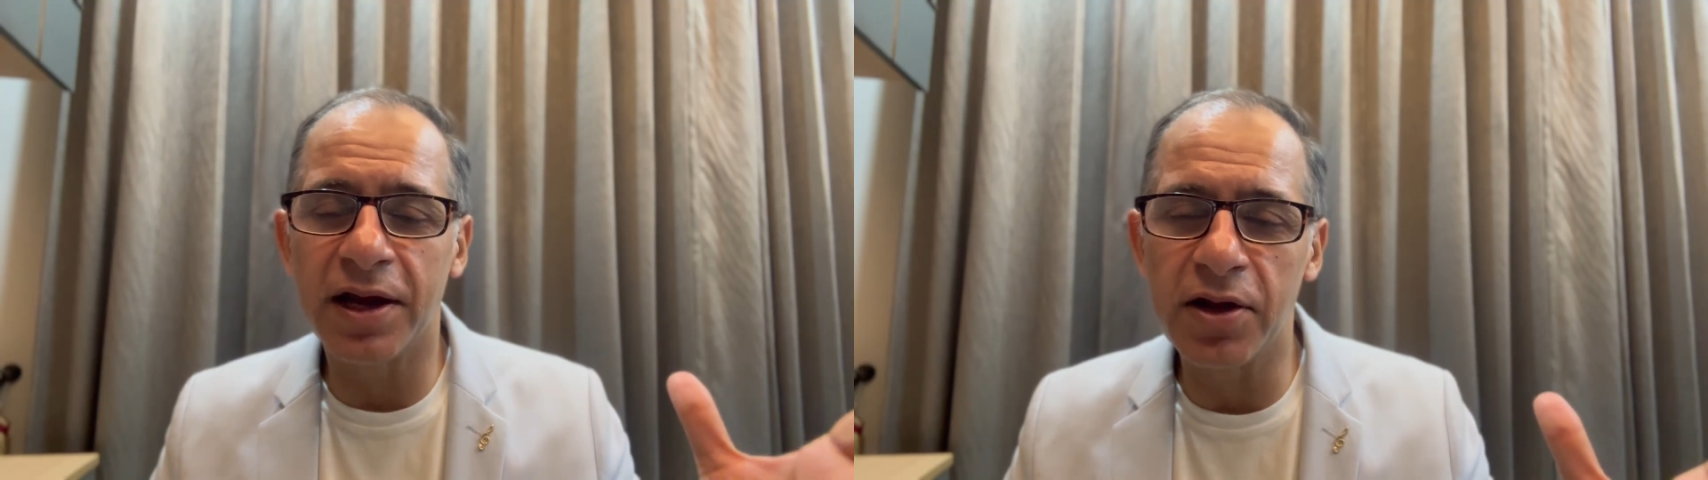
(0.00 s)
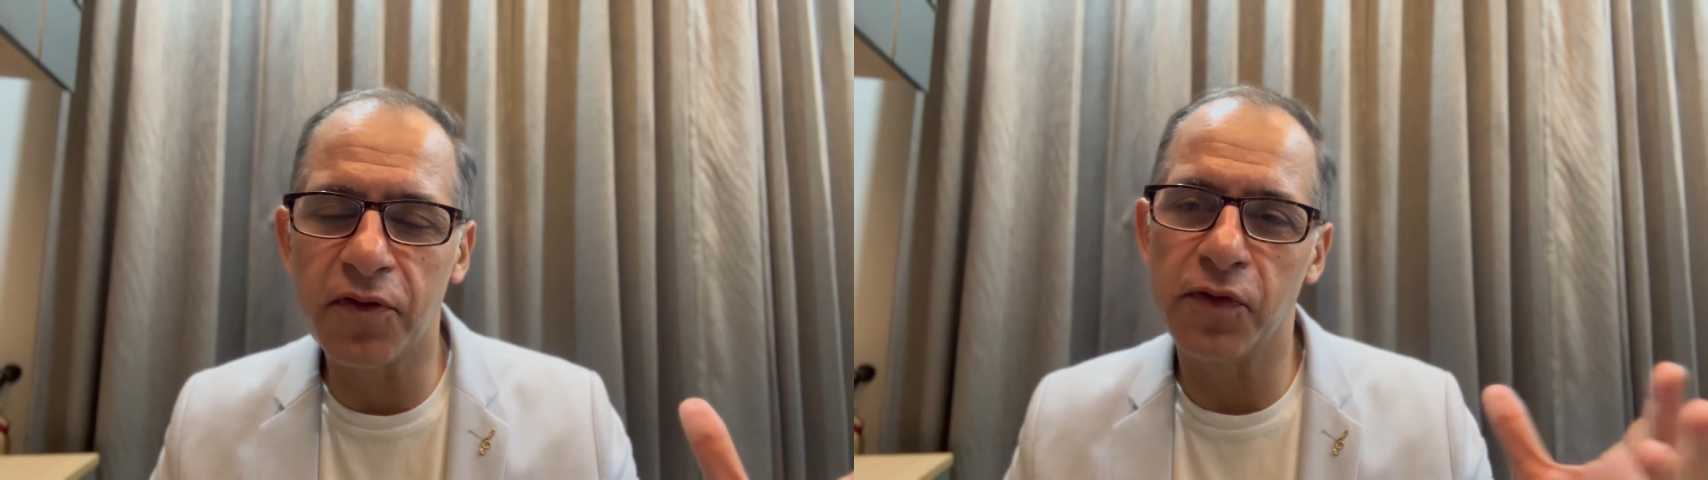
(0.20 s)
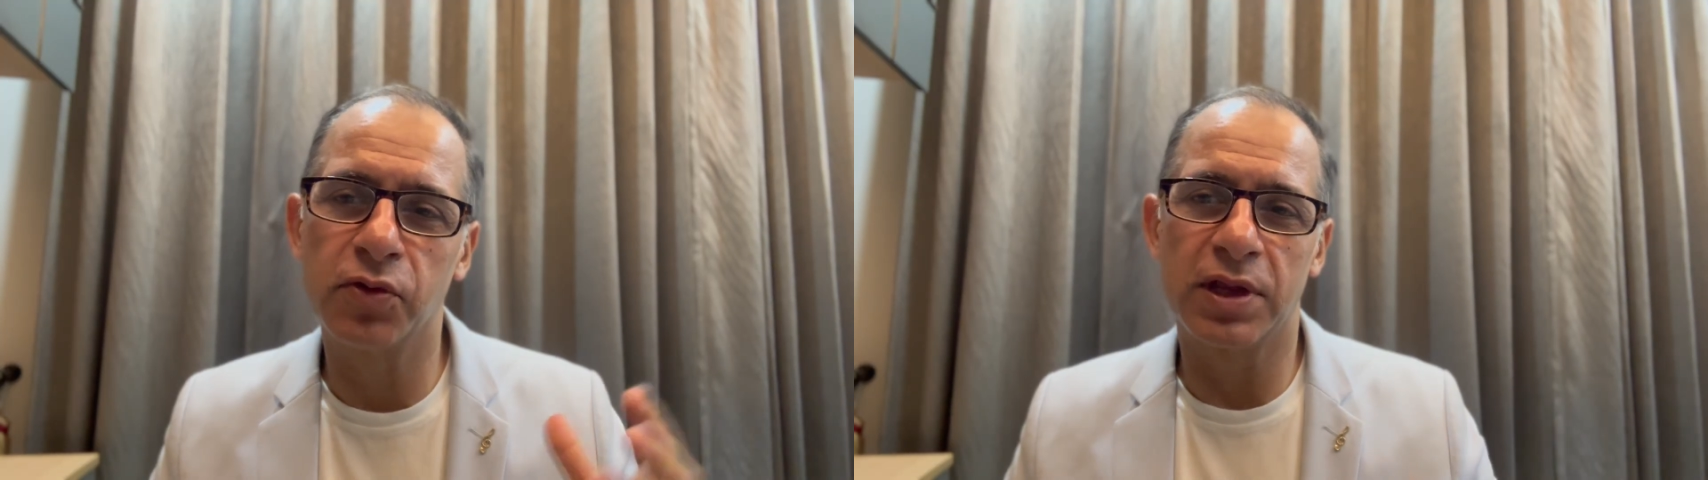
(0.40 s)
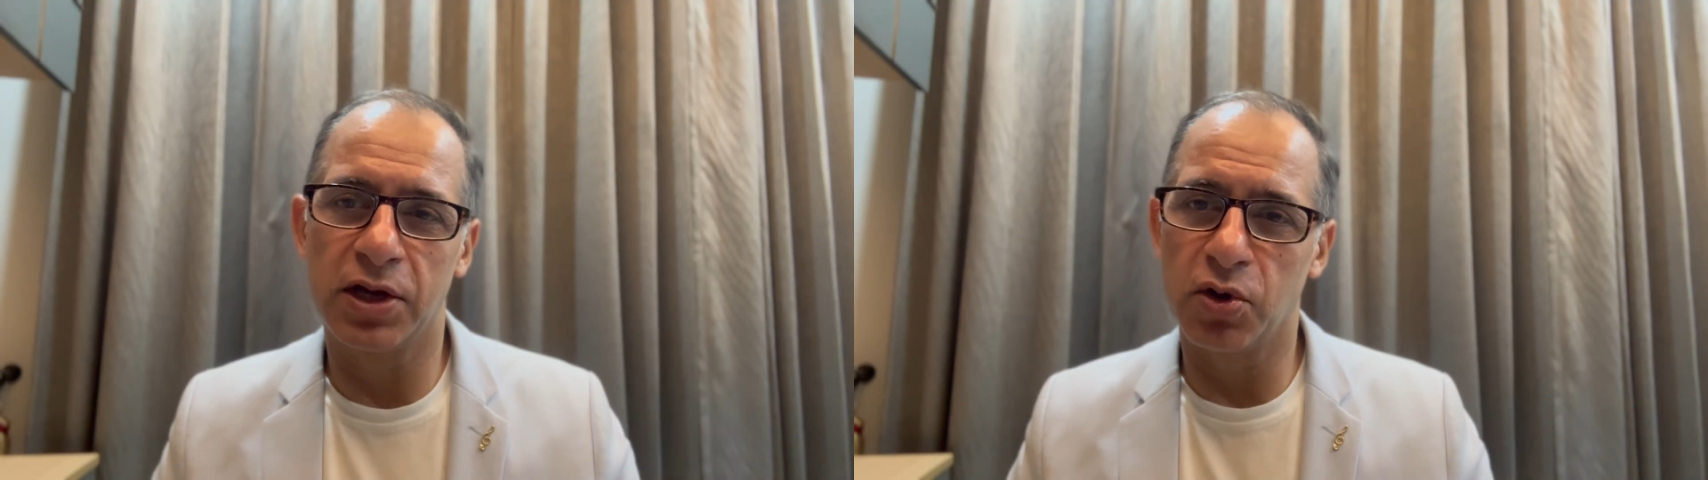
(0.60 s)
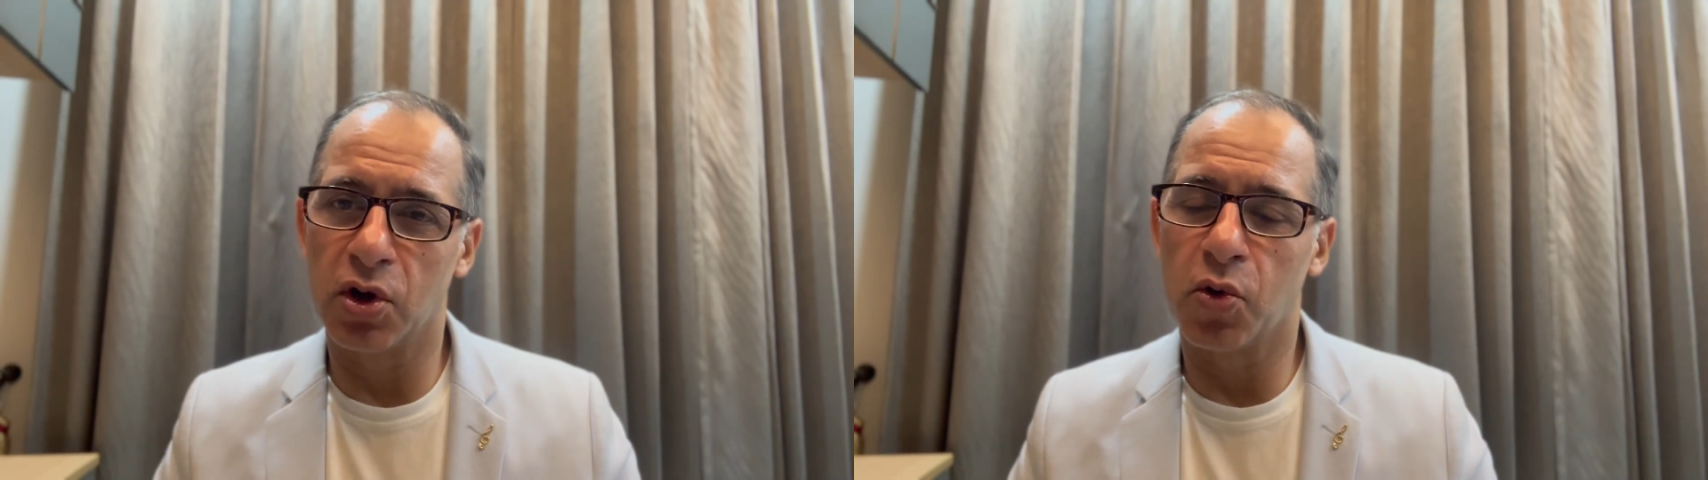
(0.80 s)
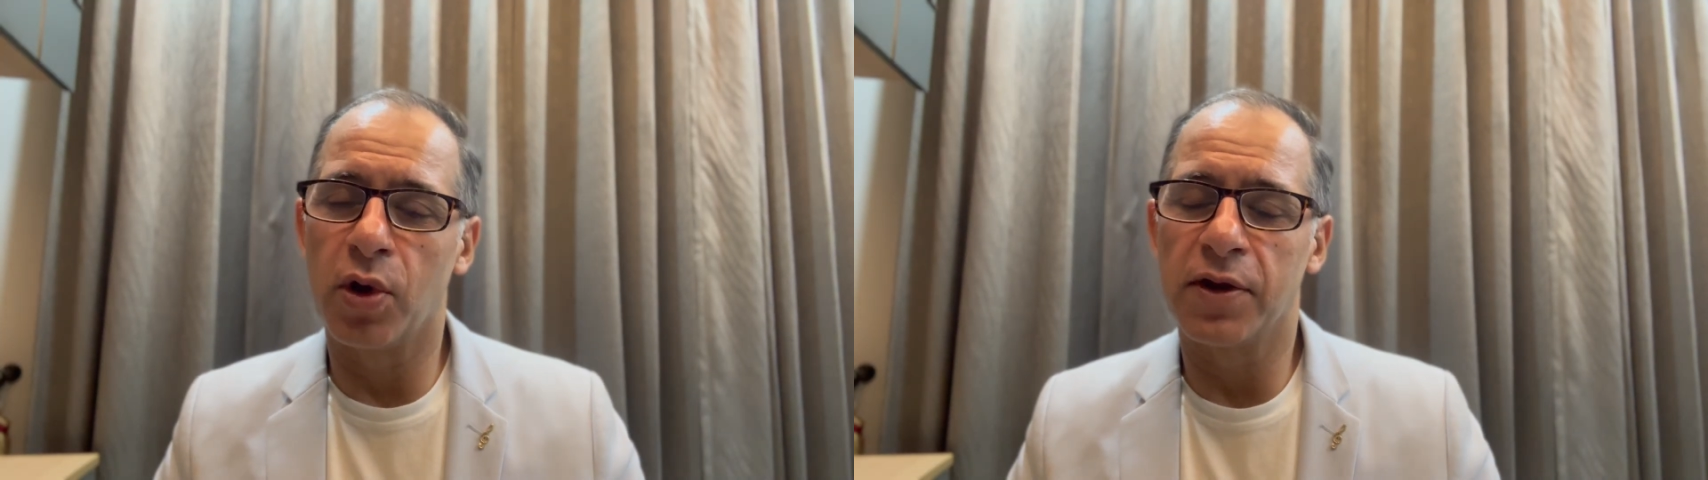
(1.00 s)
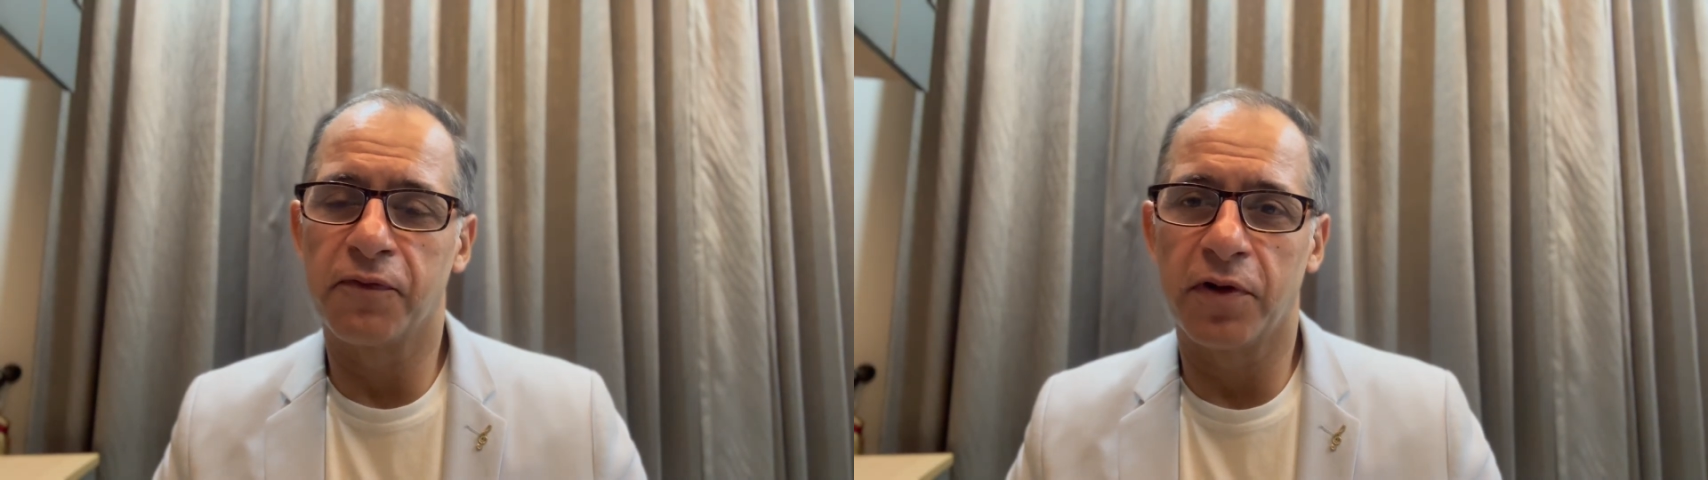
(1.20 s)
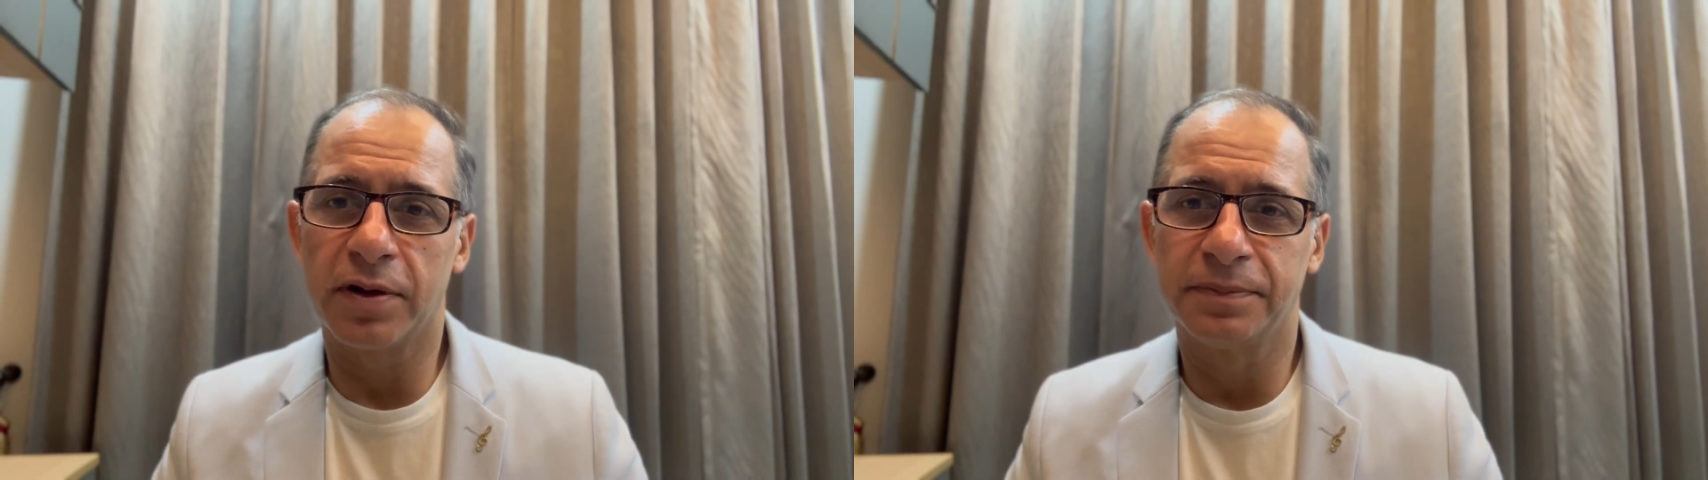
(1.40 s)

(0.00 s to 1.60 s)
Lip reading: interview that you are going for.